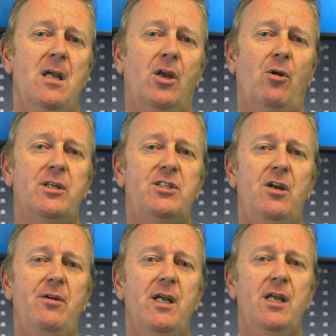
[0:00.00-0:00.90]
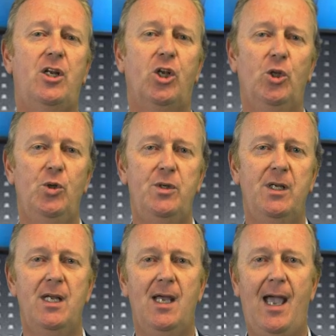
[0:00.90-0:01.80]
Criteria include
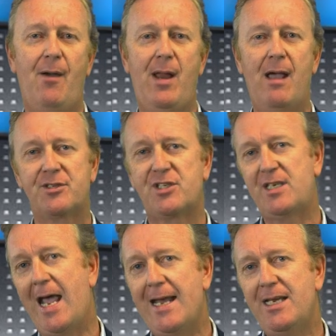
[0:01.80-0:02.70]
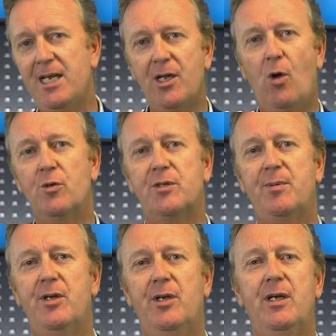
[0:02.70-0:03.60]
how an outstanding
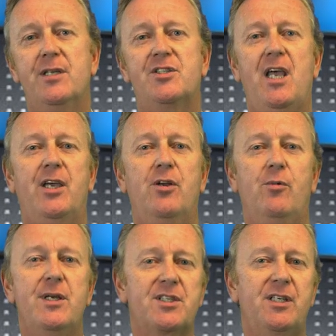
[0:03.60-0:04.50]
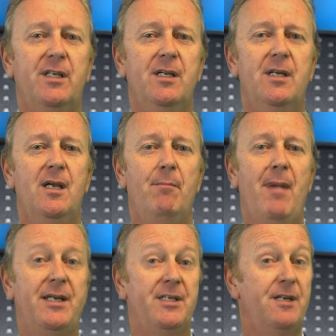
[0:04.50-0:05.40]
entrepreneur has taken a risk,
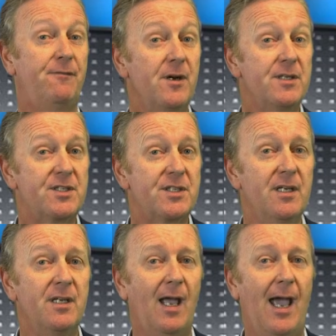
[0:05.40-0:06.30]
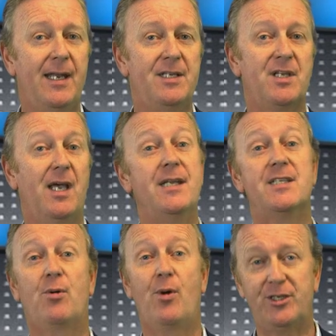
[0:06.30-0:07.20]
made a difference, and is an
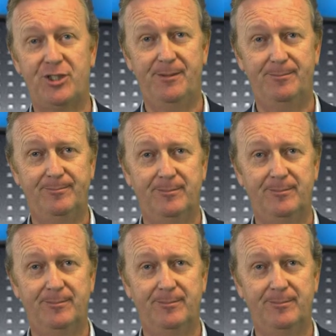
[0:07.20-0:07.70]
inspiration.